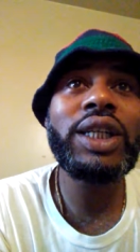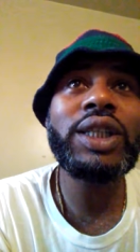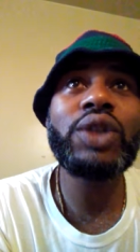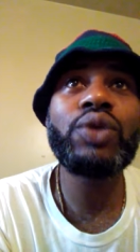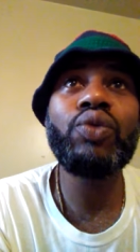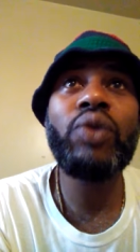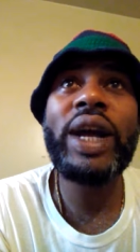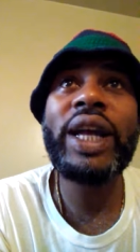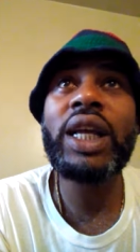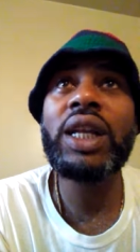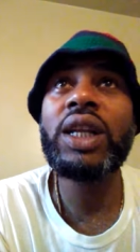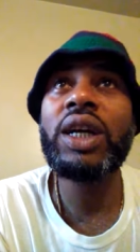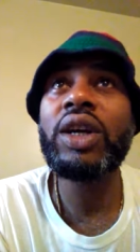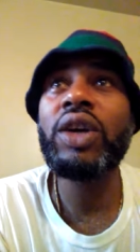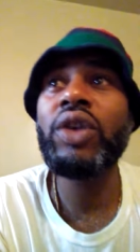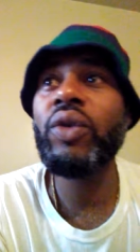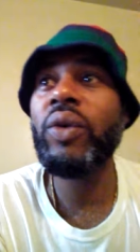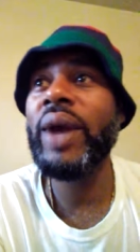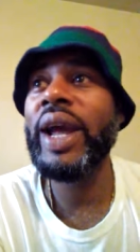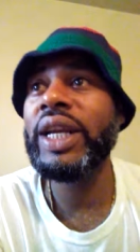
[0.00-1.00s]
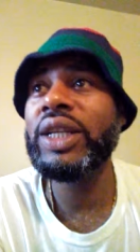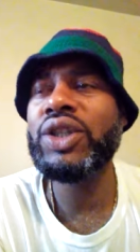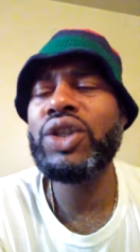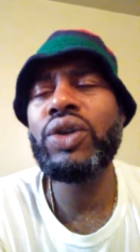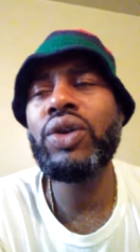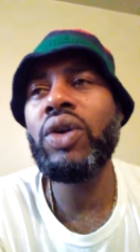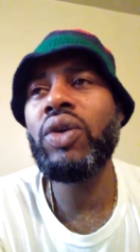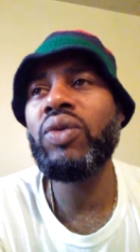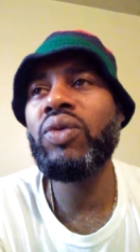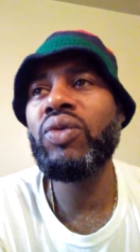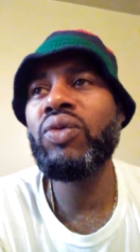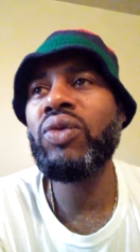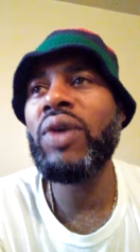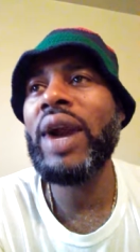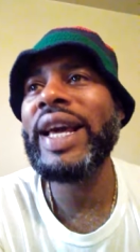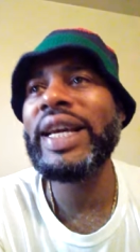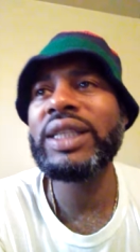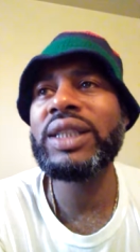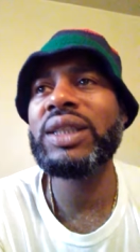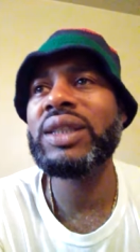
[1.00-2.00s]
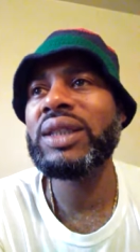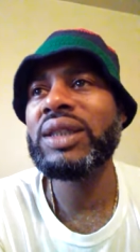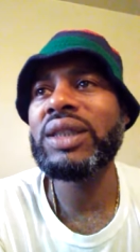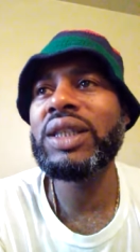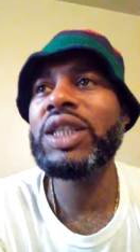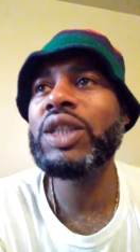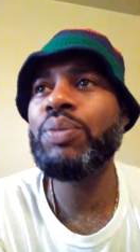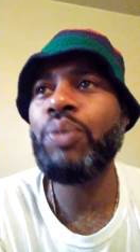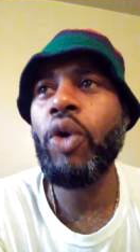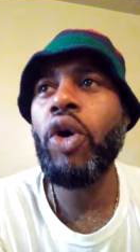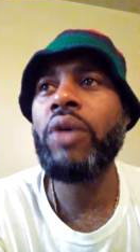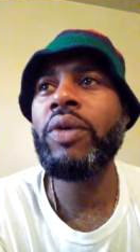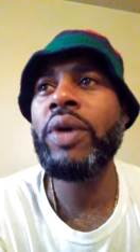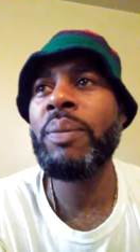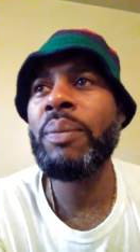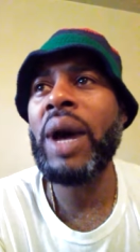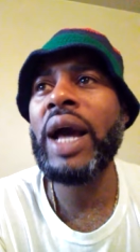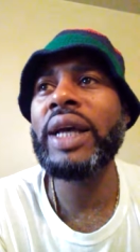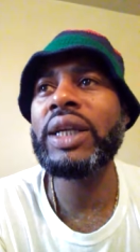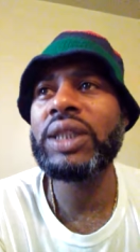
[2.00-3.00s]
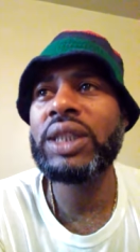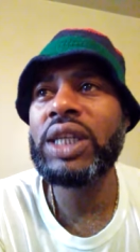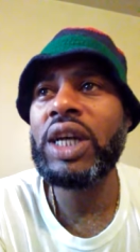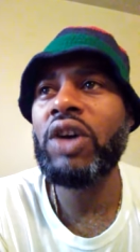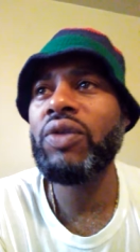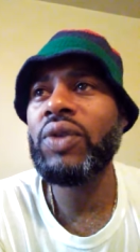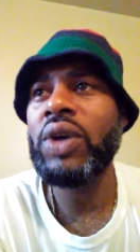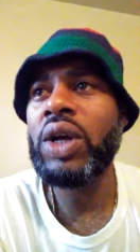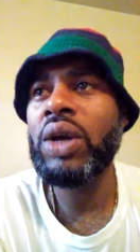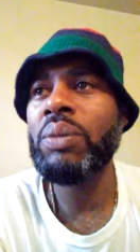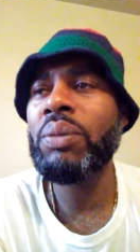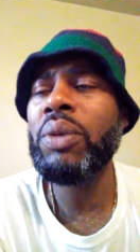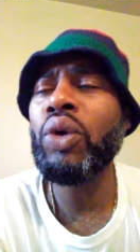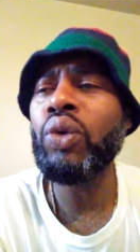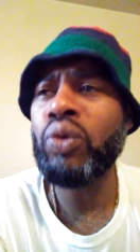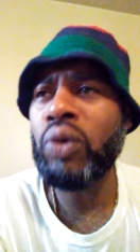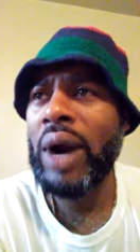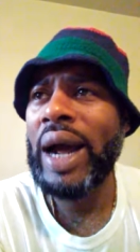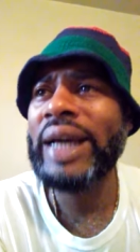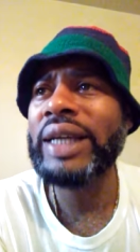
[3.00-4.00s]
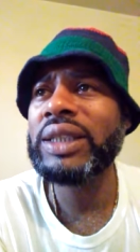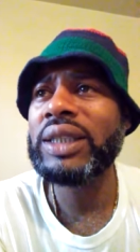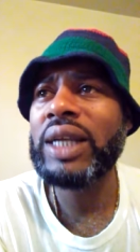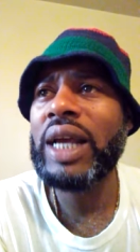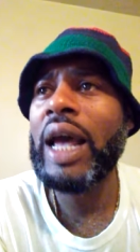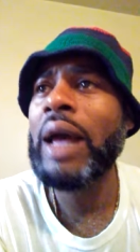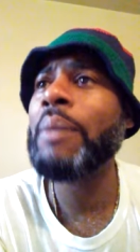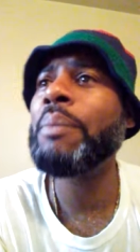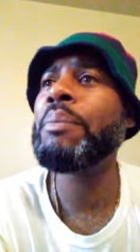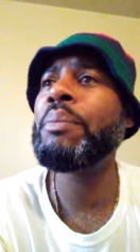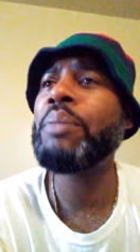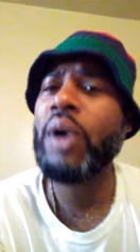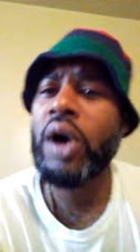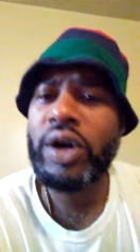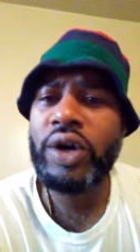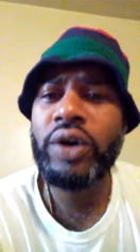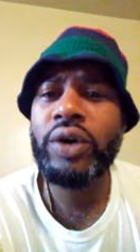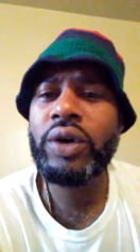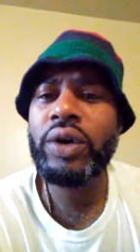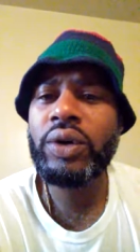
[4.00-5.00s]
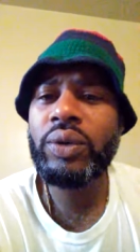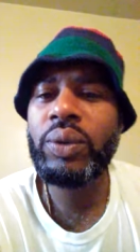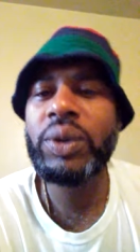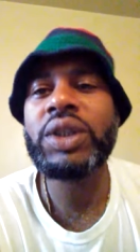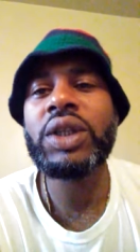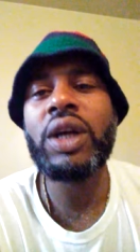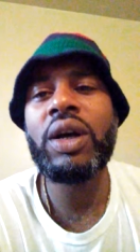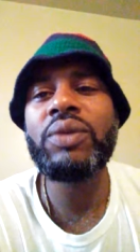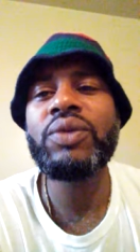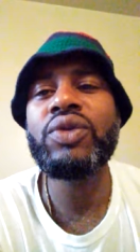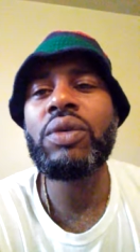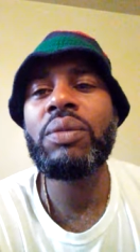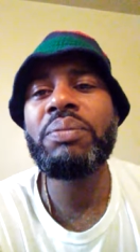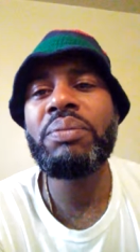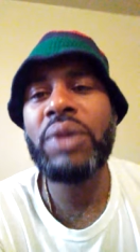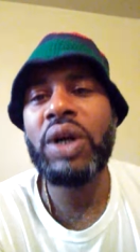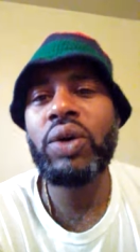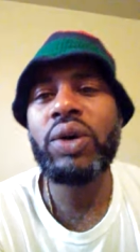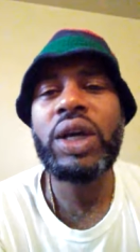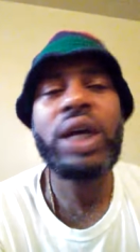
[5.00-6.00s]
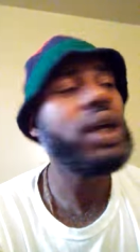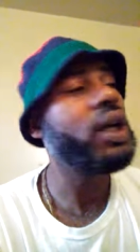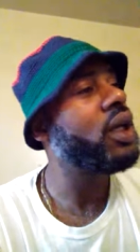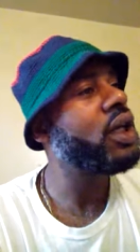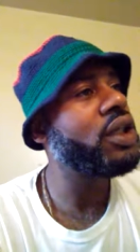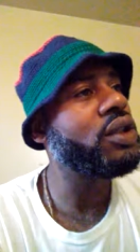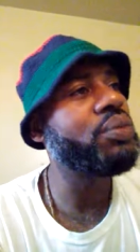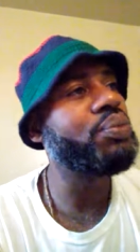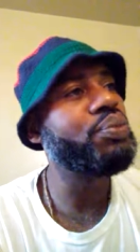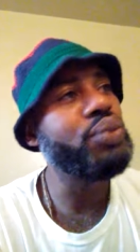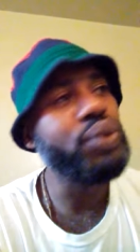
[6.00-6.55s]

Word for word: just regular grains. You know, rice is boring by itself. But rice and butter, which comes from milk, is